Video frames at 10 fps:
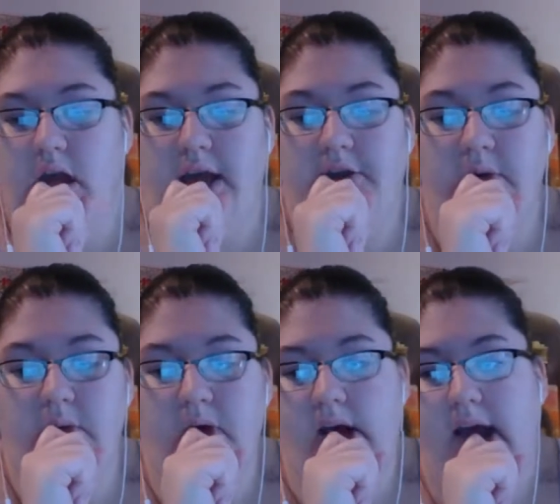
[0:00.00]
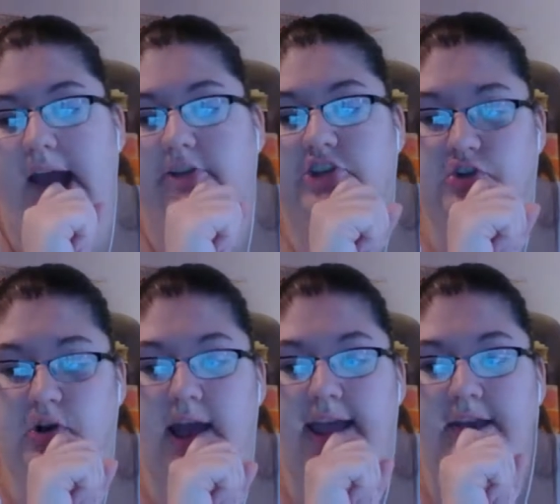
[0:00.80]
I don't, I
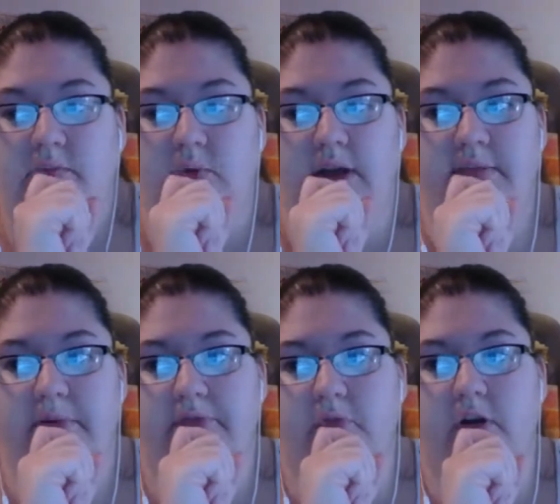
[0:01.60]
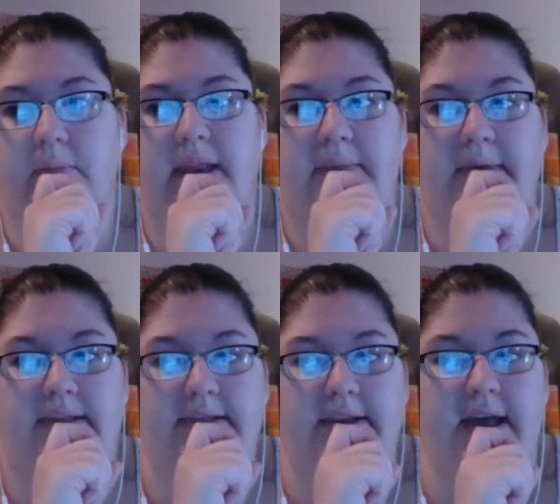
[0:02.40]
tried once before, but I
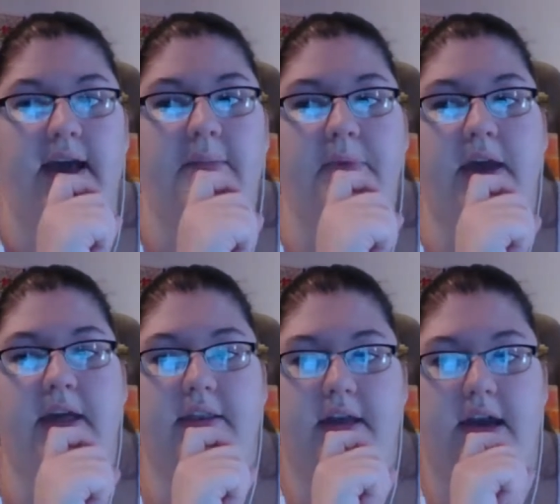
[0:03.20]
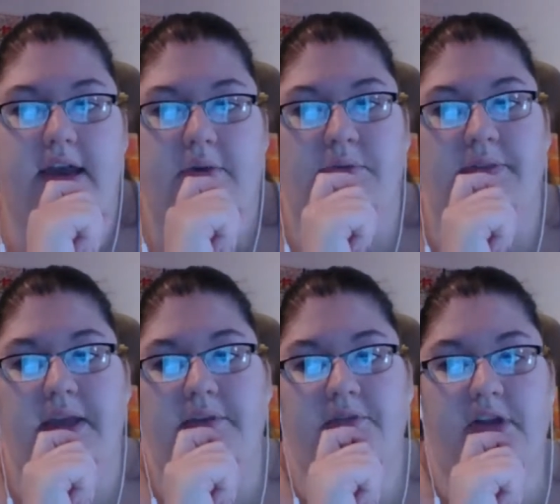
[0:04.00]
messed it up, and I was
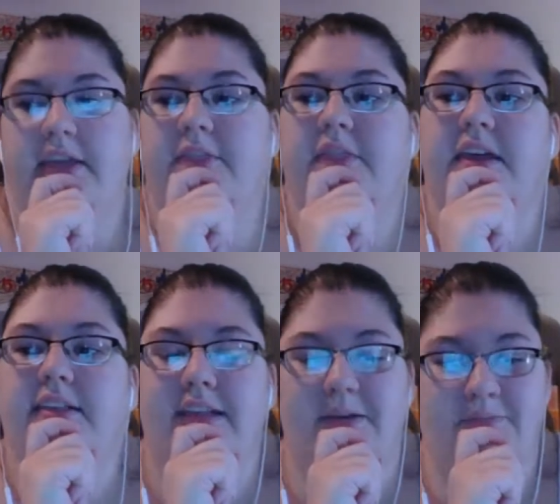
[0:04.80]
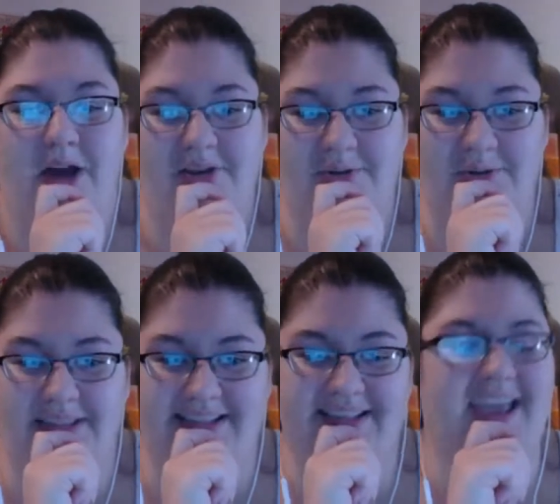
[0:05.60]
like, forget this. I'm not doing
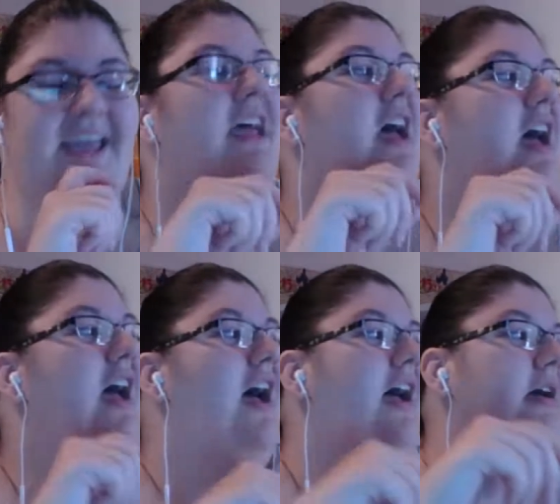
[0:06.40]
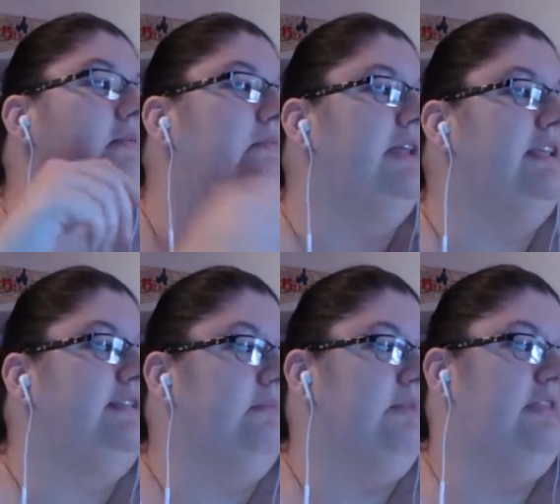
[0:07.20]
this again. But it's
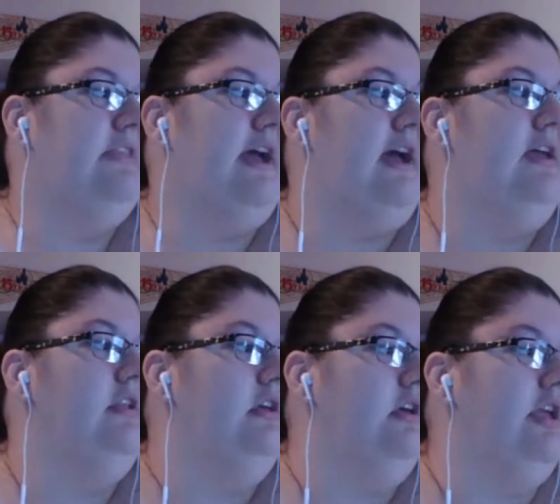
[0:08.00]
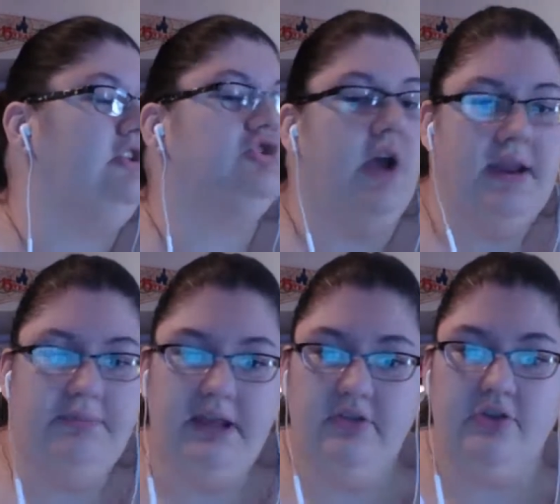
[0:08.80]
something that like dried
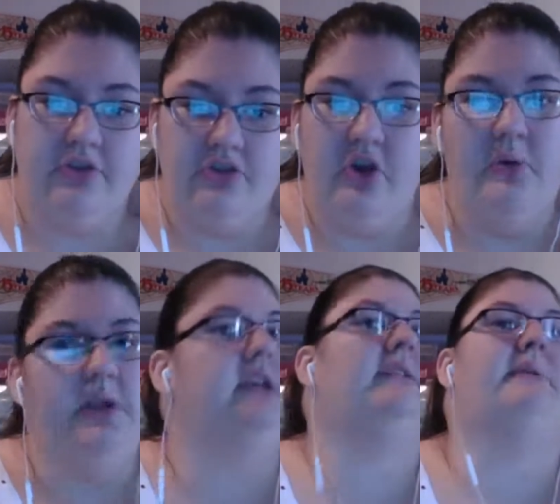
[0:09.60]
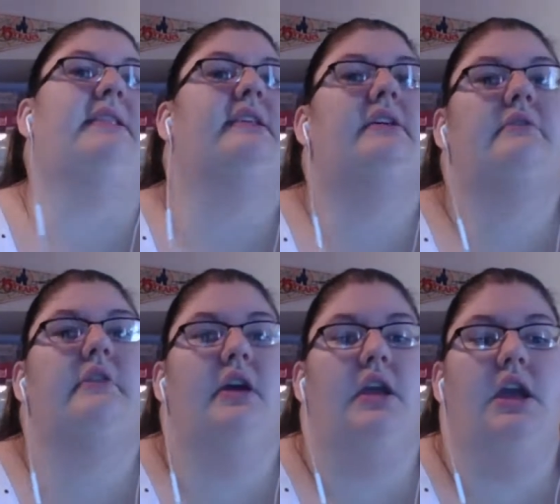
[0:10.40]
beans are so inexpensive,
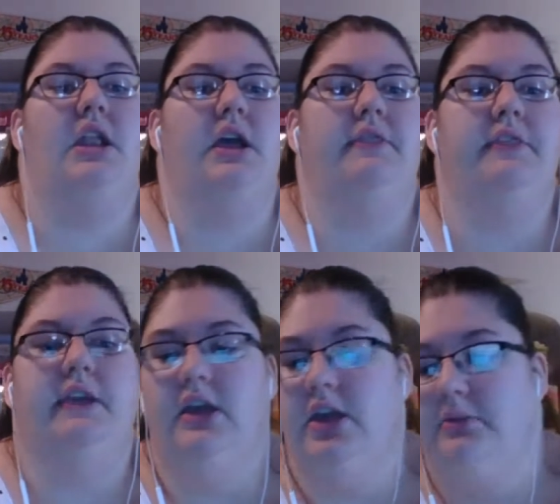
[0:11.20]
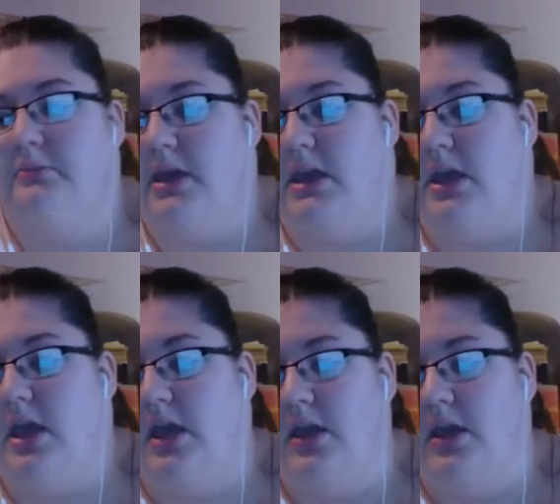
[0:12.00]
and I think it could be